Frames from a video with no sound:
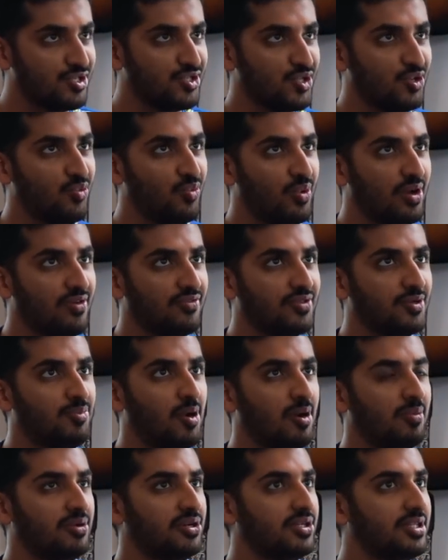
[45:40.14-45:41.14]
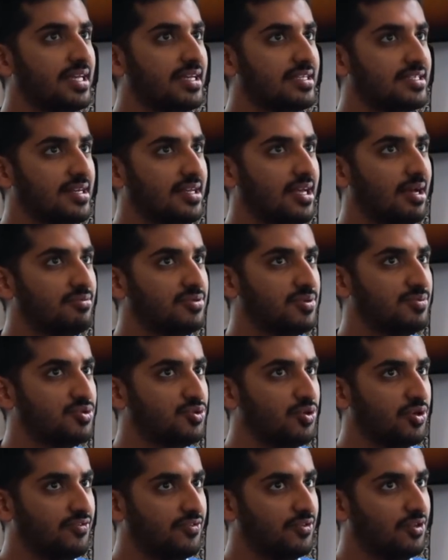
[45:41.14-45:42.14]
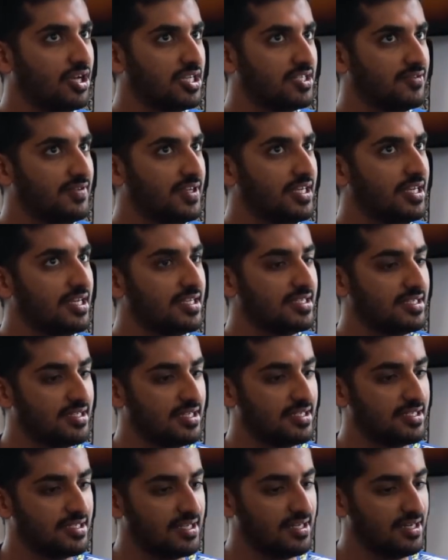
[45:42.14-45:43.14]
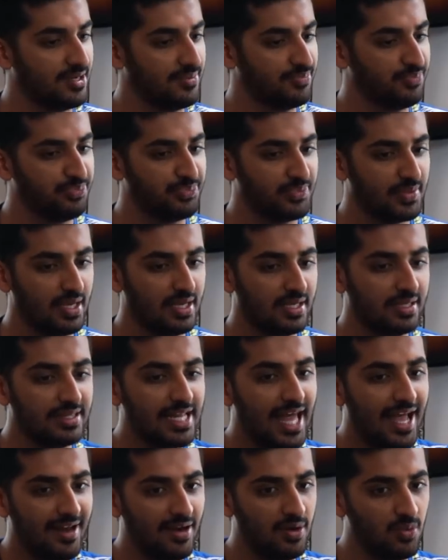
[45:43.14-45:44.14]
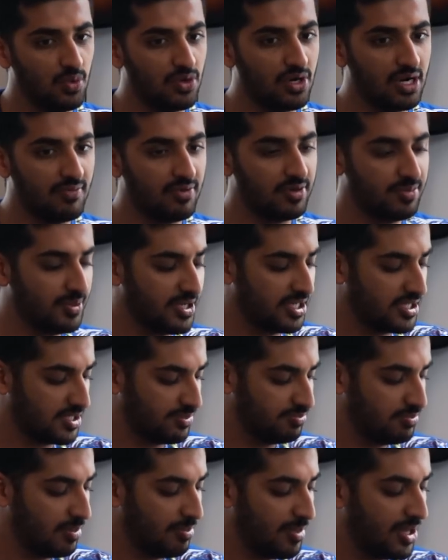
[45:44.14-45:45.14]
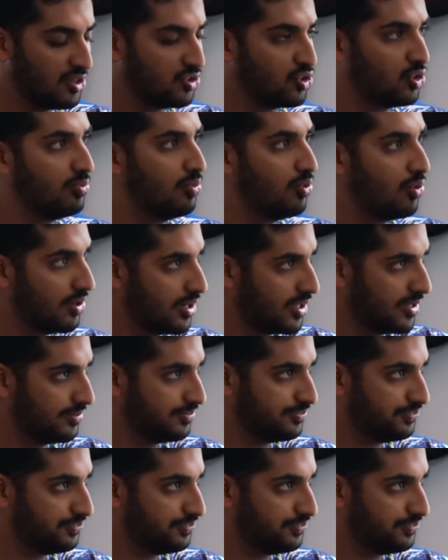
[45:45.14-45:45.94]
So one of the popular things that comes from Stoic philosophy is this Latin word which means memento mori.